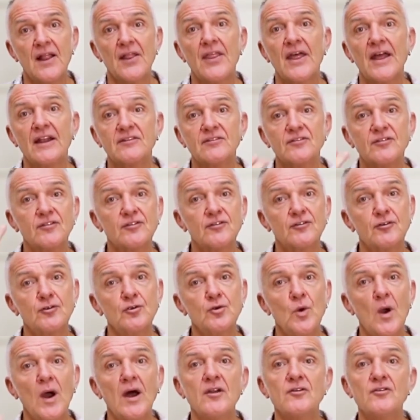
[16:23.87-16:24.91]
That's
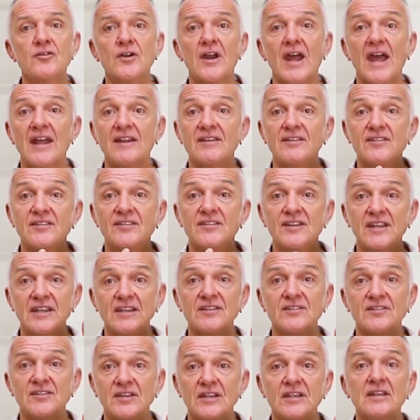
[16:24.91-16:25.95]

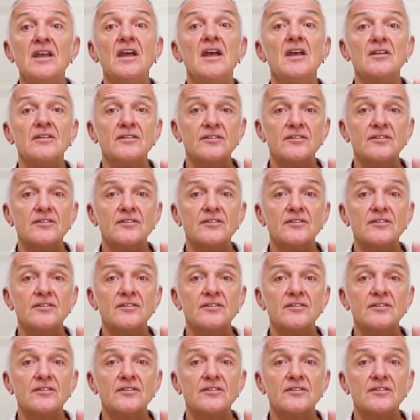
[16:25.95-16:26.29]
260